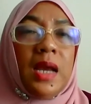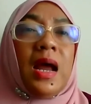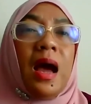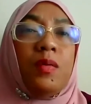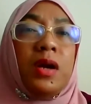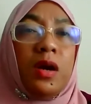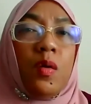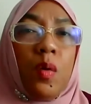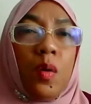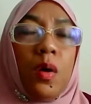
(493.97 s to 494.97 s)
And how the
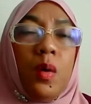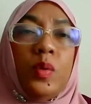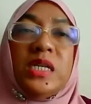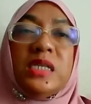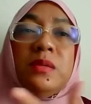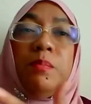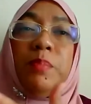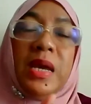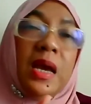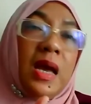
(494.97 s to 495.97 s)
law, which is
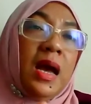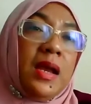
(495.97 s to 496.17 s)
being,